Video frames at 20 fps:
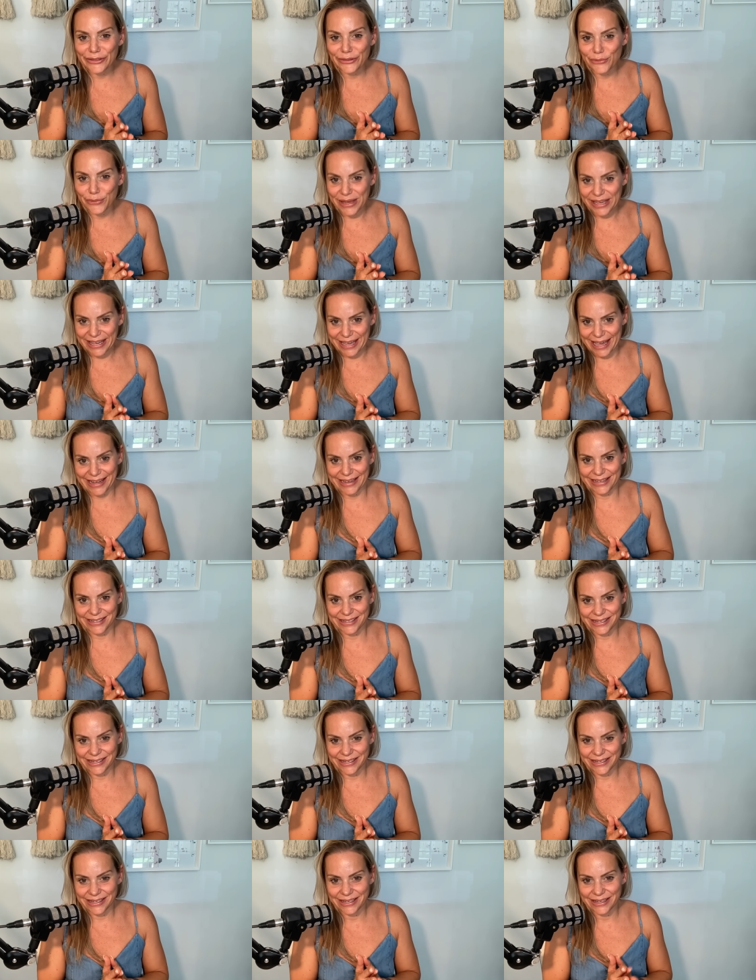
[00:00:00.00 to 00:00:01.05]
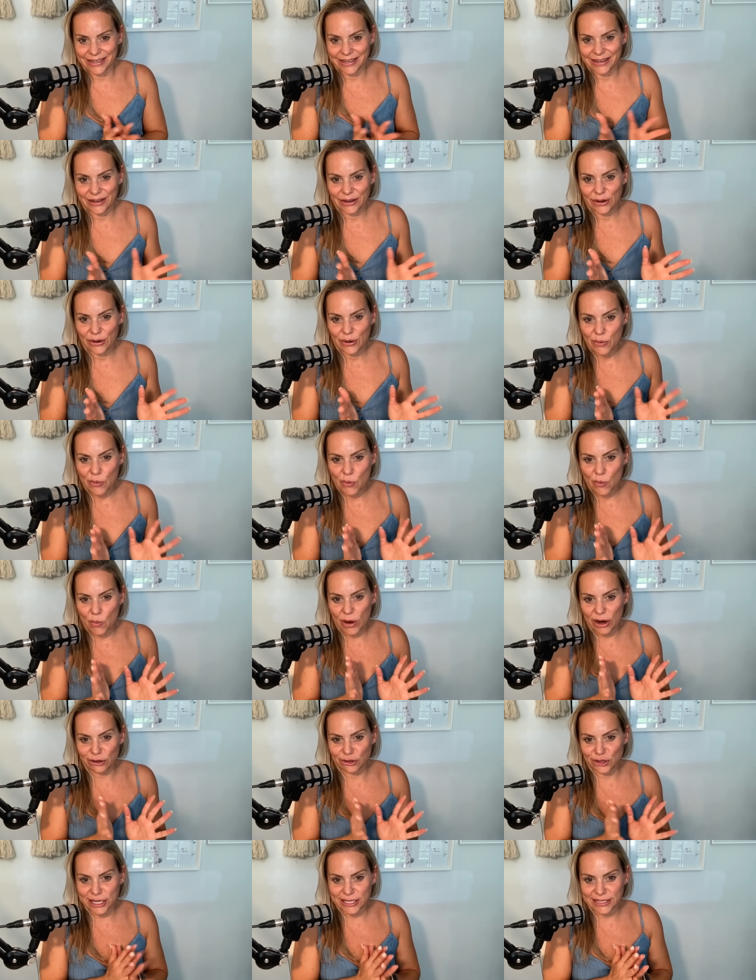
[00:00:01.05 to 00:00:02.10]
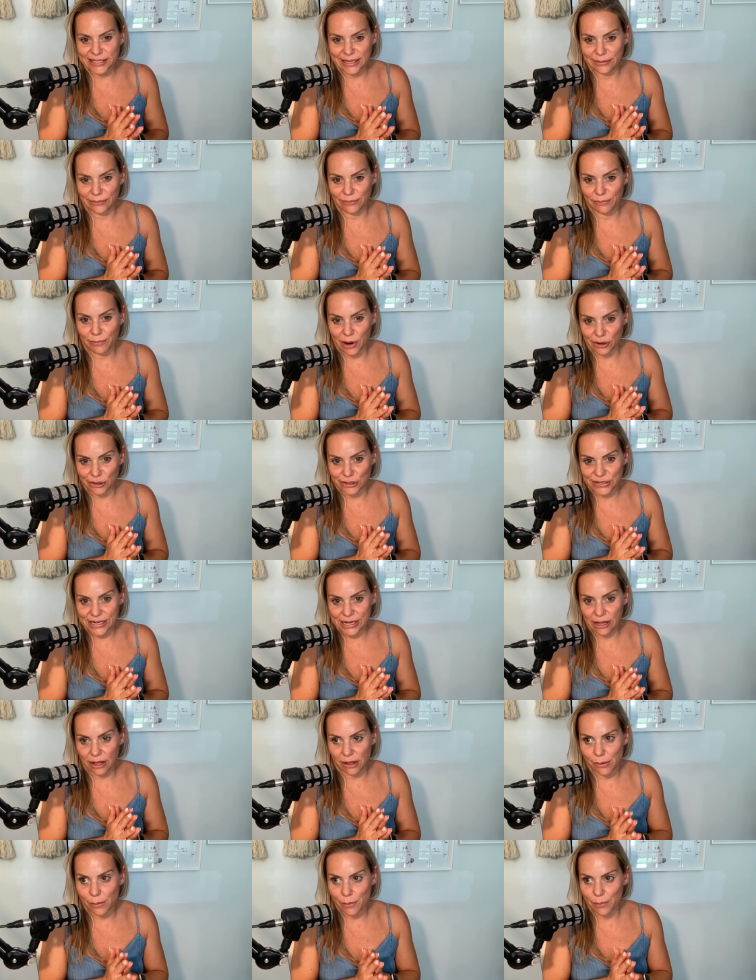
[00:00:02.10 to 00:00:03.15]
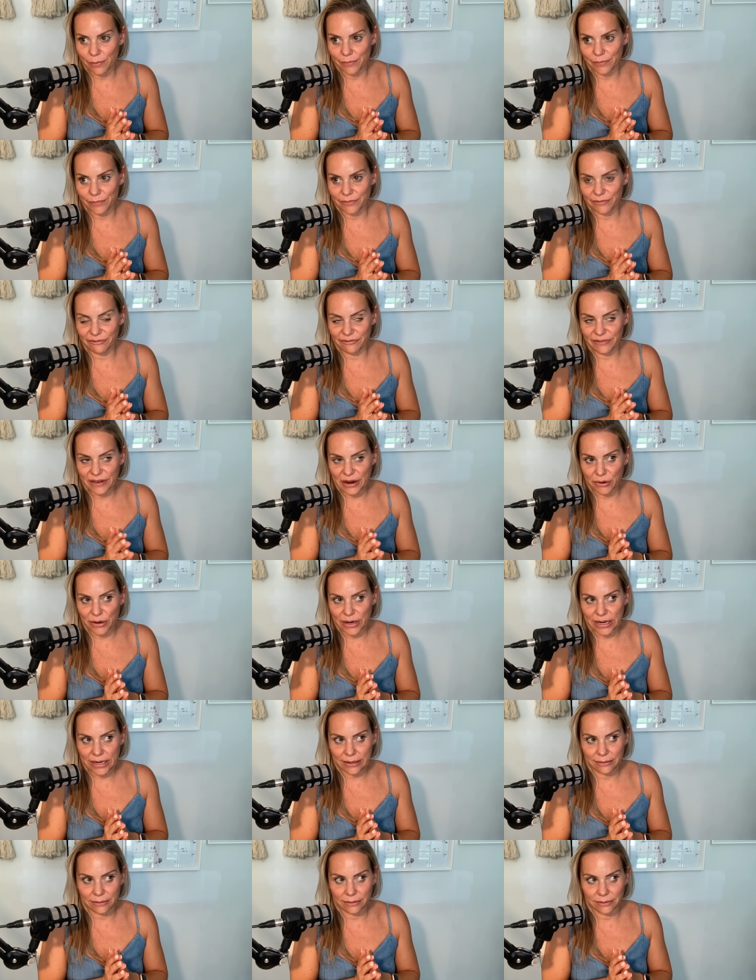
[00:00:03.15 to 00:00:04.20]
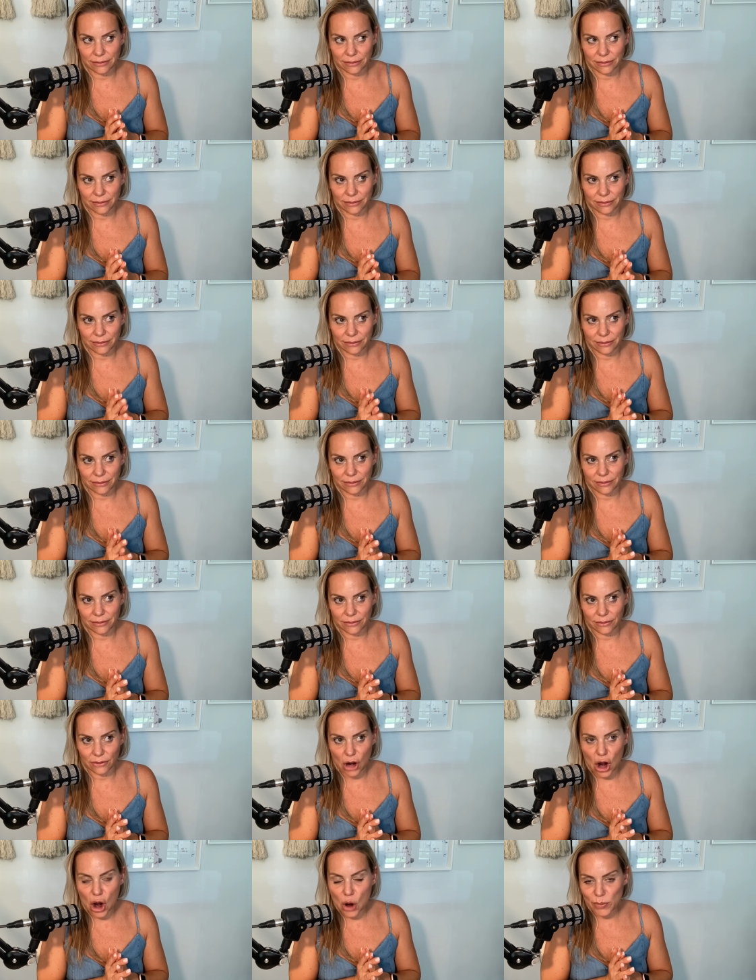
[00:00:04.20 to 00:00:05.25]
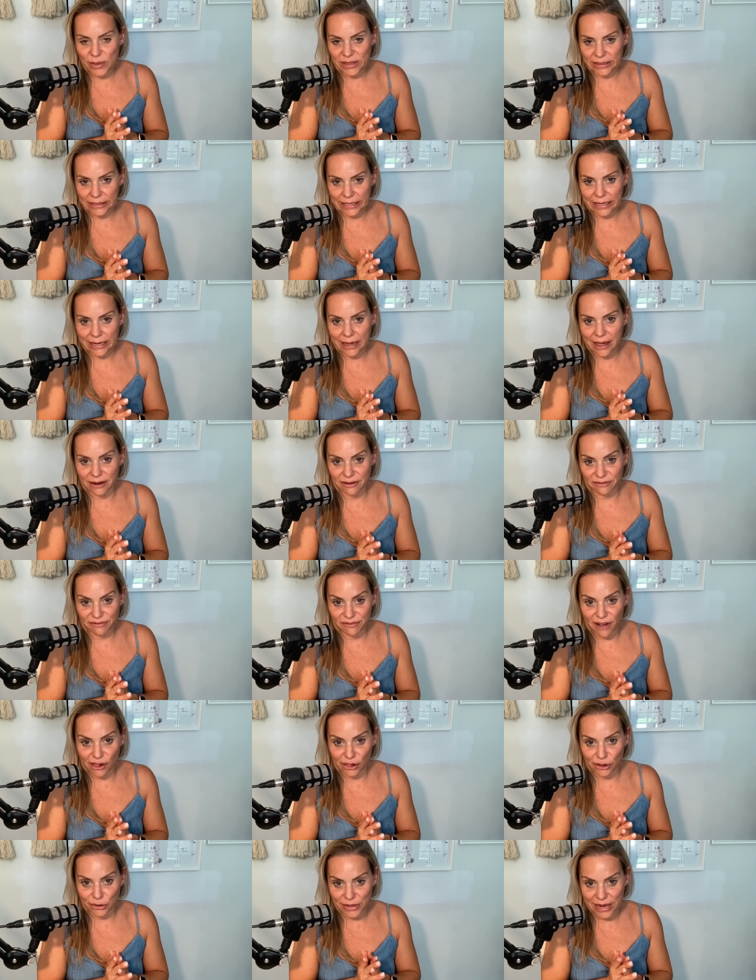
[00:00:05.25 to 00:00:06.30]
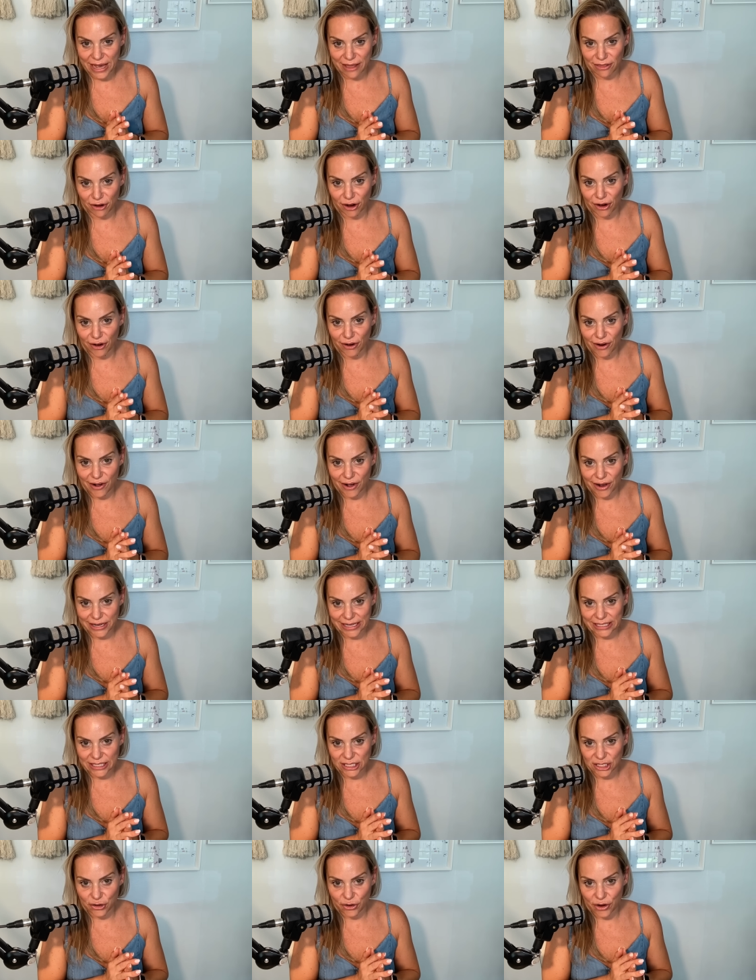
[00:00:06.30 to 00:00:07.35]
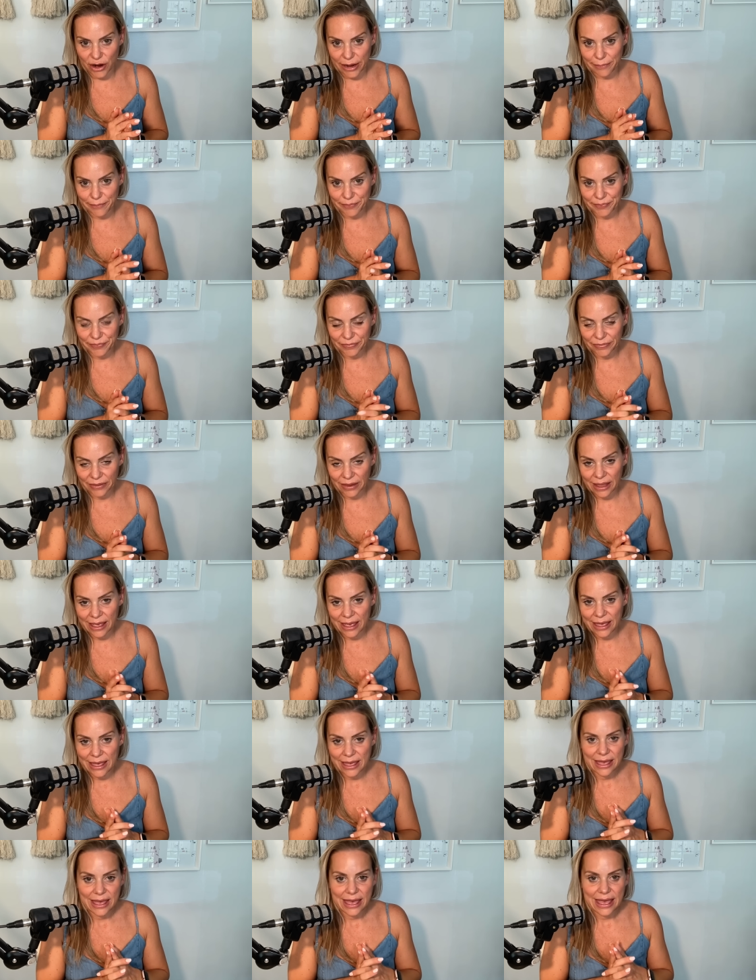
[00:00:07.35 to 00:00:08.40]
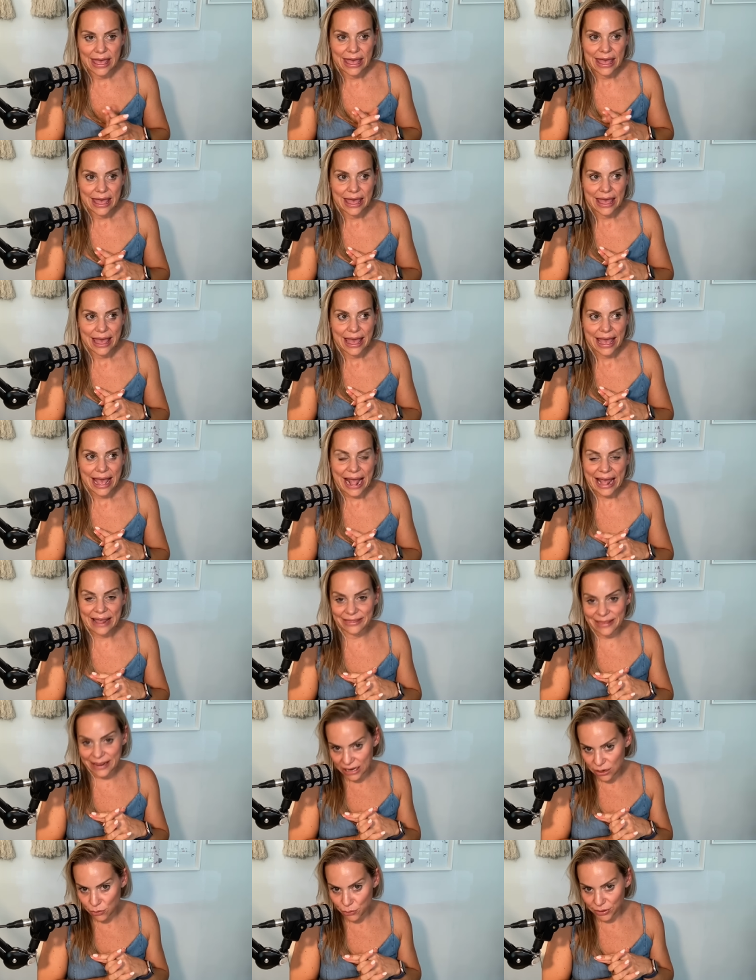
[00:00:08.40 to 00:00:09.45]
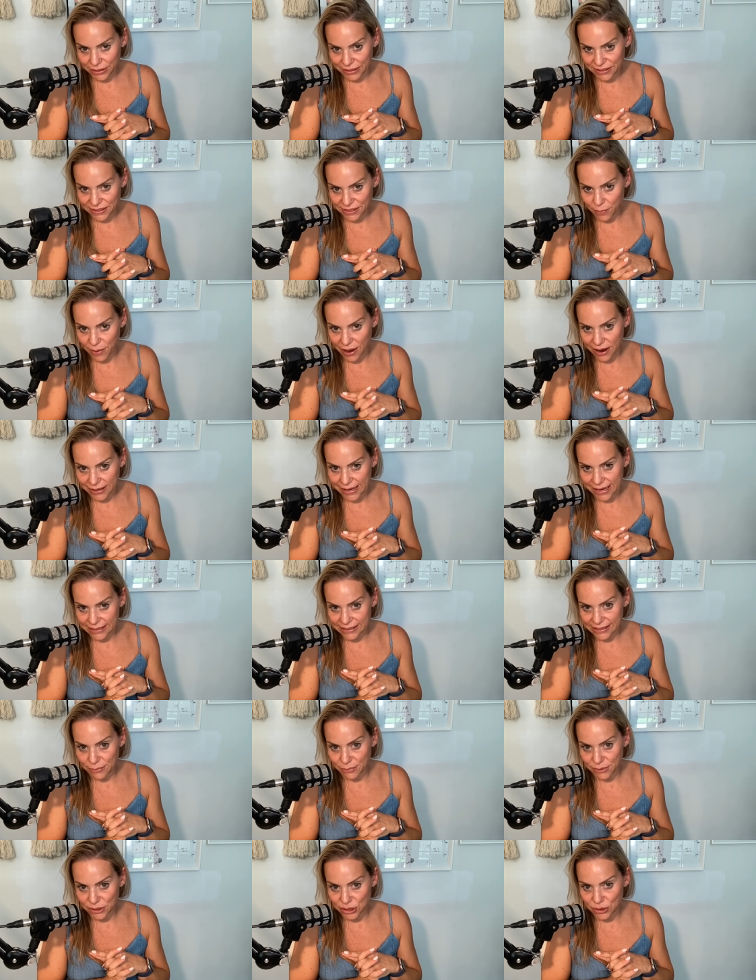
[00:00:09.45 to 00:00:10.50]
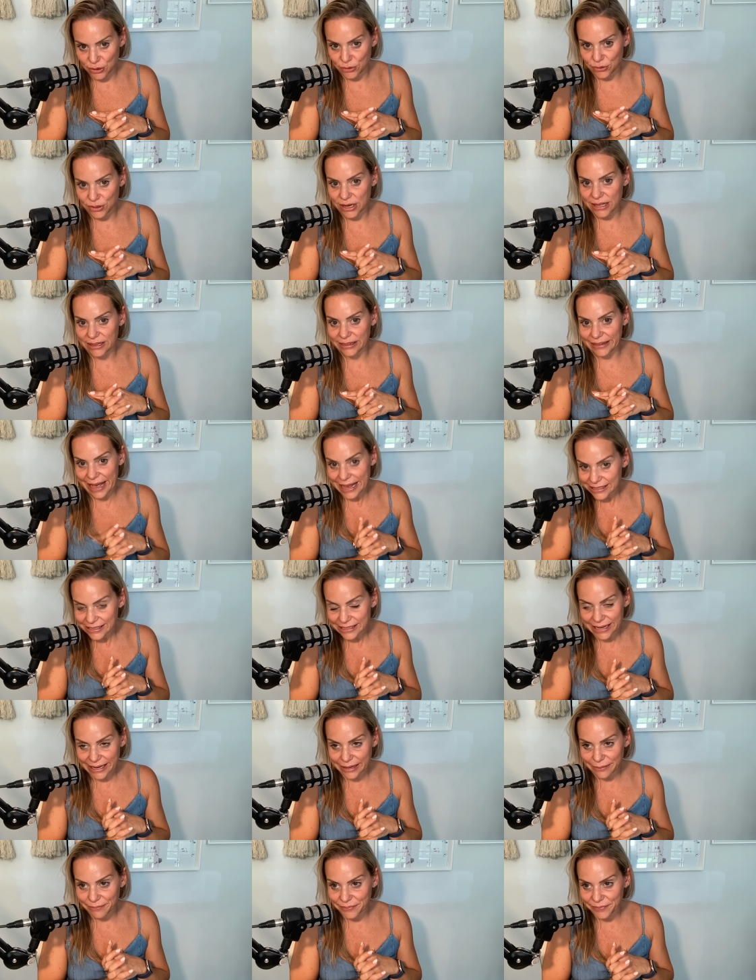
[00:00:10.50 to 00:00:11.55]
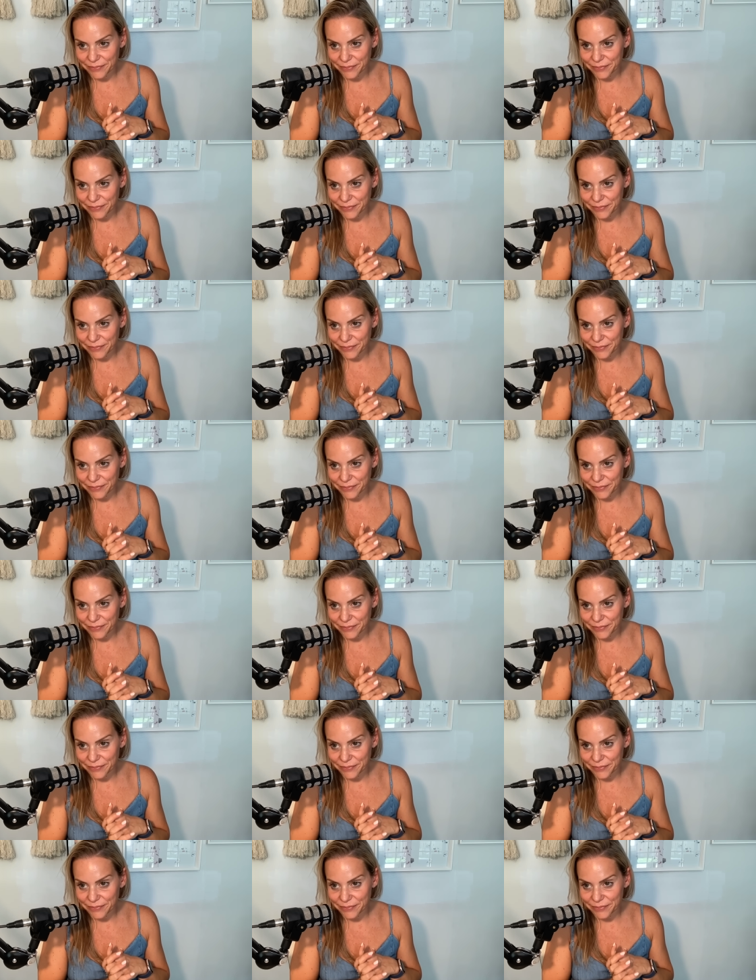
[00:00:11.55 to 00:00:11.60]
the weekend, where Justin Martindale very openly unfollowed Heather on Instagram. And then he released a podcast episode last night